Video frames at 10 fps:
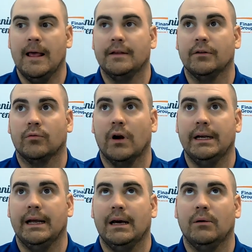So right
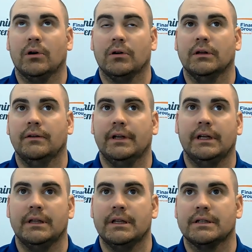now we're living
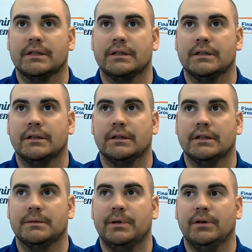in this
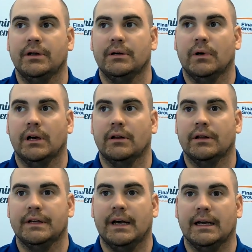period where
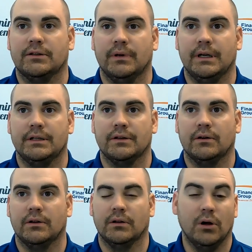the tax rates
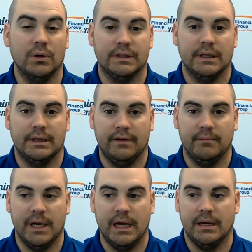are the lowest that they've
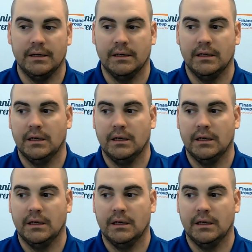been